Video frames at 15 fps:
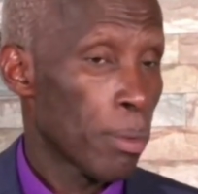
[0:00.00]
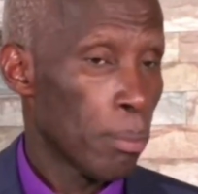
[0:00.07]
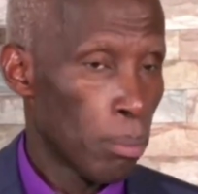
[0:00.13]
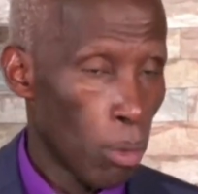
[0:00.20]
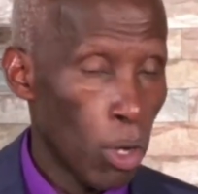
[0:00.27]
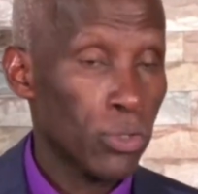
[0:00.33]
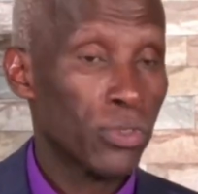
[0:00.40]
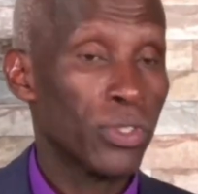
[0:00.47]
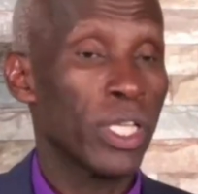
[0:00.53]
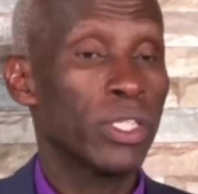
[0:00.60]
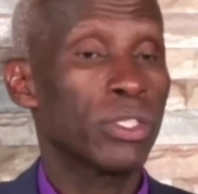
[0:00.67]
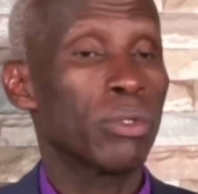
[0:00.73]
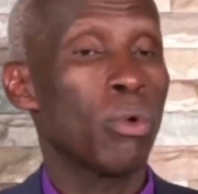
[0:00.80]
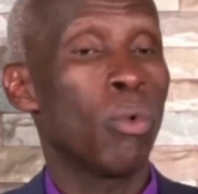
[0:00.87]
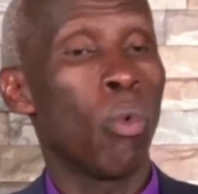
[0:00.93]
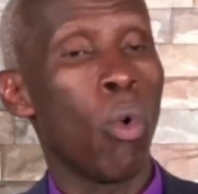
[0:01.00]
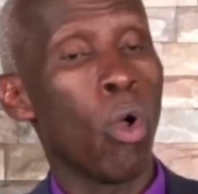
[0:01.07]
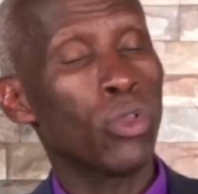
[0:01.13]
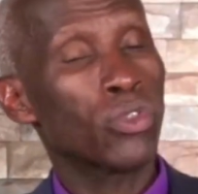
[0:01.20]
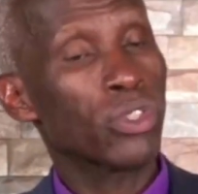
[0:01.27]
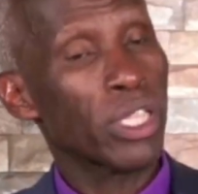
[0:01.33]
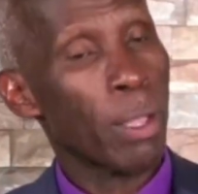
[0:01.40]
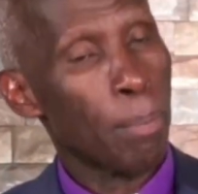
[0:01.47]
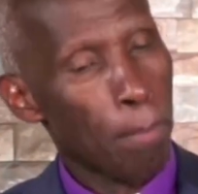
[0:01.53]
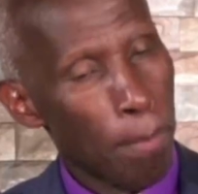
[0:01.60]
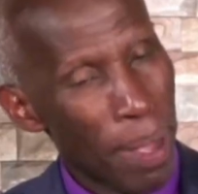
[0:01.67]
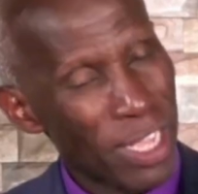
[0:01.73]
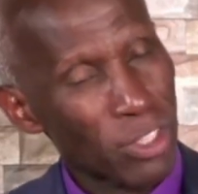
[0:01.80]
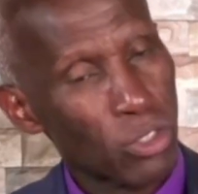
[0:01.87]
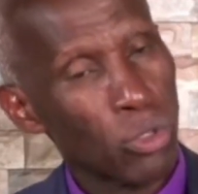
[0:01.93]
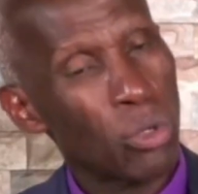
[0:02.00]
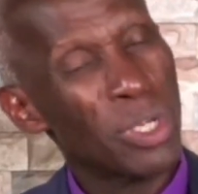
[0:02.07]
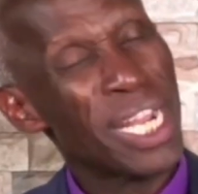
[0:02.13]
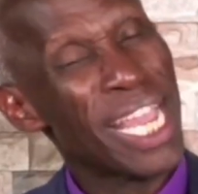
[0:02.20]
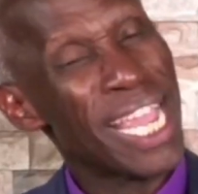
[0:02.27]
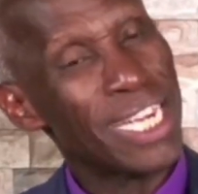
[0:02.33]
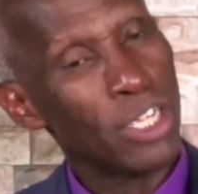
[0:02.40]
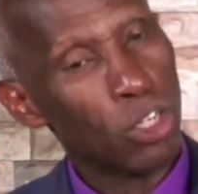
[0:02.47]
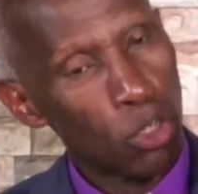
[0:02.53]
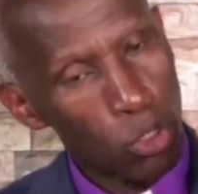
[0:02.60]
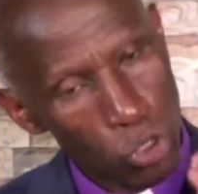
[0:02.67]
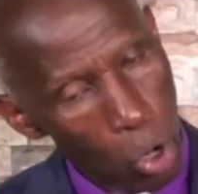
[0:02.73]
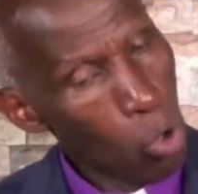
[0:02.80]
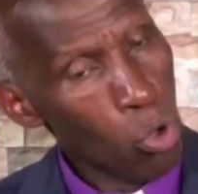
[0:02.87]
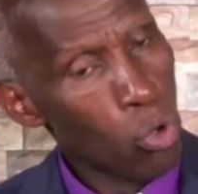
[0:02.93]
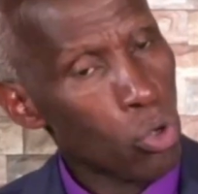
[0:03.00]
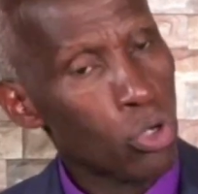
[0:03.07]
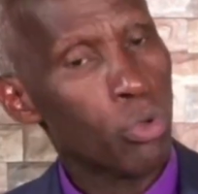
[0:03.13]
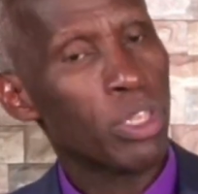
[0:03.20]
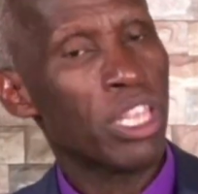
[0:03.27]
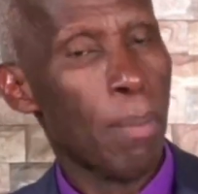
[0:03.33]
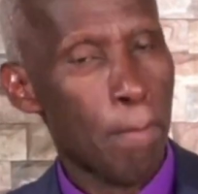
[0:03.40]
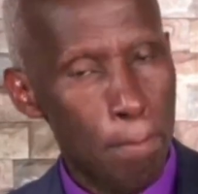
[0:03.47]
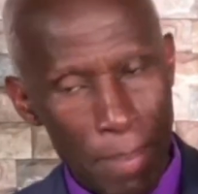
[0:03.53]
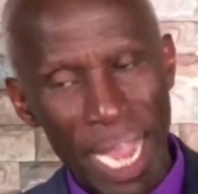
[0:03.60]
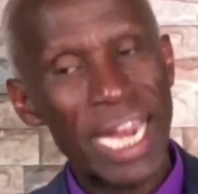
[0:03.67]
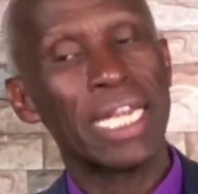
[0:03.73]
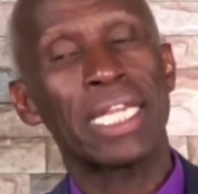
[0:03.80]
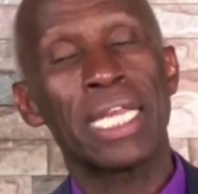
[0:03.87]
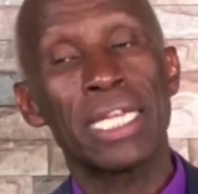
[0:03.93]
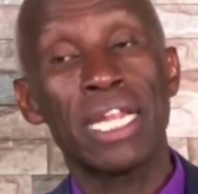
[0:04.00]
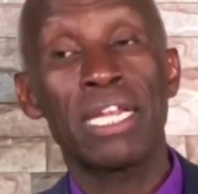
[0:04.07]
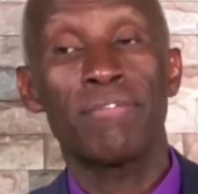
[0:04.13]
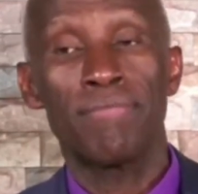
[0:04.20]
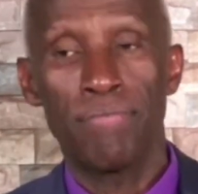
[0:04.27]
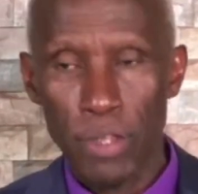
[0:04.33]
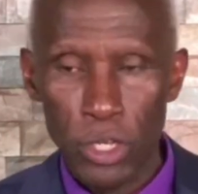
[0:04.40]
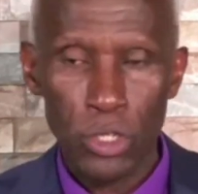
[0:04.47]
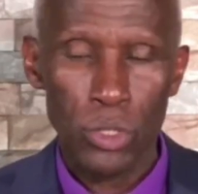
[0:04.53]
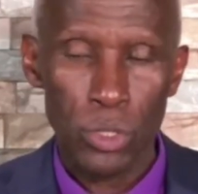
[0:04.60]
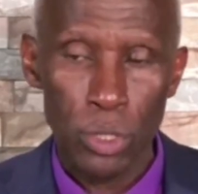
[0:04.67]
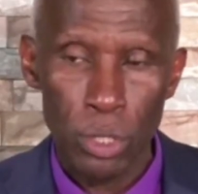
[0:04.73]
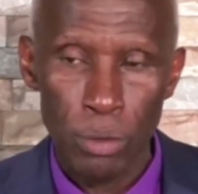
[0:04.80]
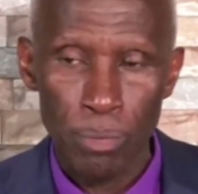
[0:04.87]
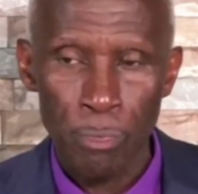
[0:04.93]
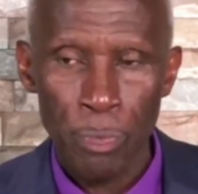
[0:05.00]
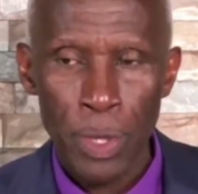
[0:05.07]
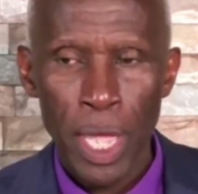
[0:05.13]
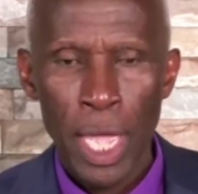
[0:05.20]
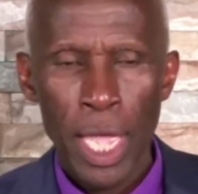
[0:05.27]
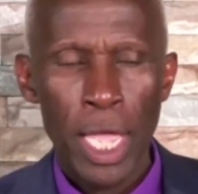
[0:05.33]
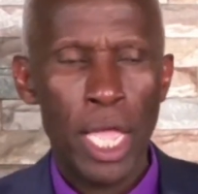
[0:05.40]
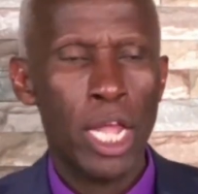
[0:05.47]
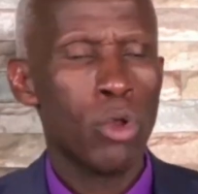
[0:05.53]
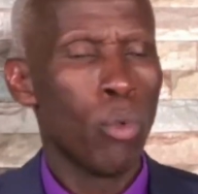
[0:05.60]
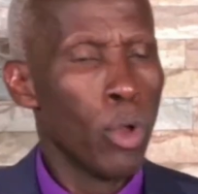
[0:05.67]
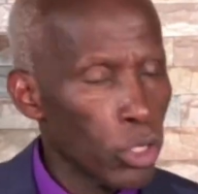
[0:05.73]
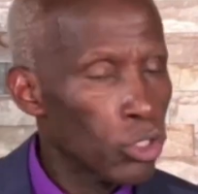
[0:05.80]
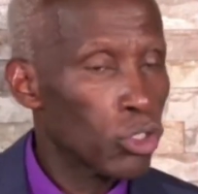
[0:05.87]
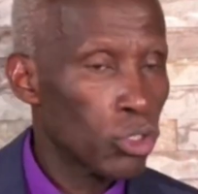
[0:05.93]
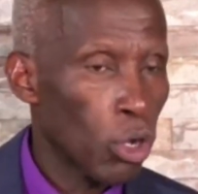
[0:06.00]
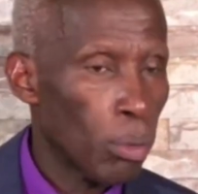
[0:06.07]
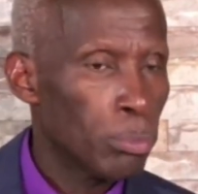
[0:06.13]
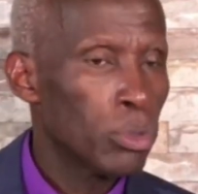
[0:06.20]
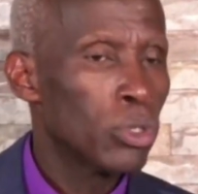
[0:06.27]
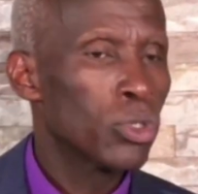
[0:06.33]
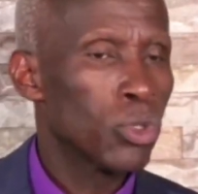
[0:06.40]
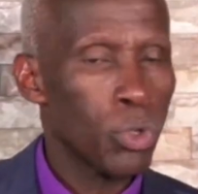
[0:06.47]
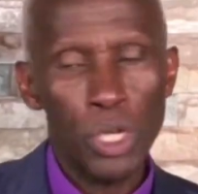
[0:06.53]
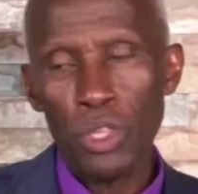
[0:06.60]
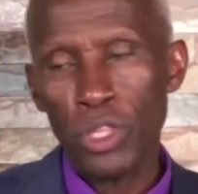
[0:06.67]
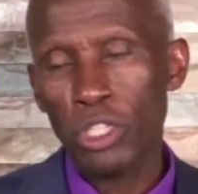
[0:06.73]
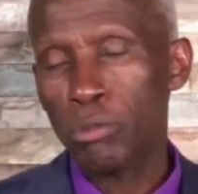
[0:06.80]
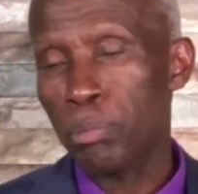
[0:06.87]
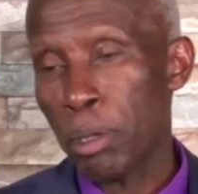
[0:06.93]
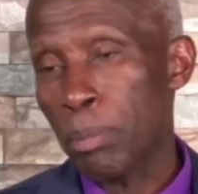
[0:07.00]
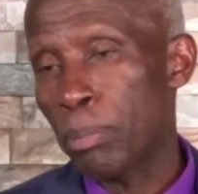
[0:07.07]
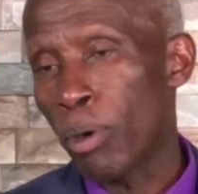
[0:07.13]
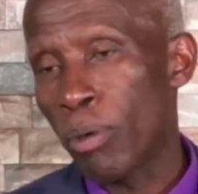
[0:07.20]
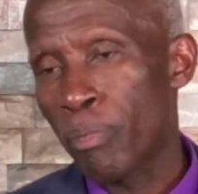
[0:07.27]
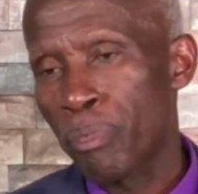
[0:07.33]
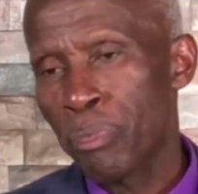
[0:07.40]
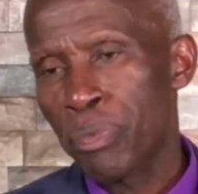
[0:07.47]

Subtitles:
Moses was the person endowed with the burden and vision and wisdom to lead these people.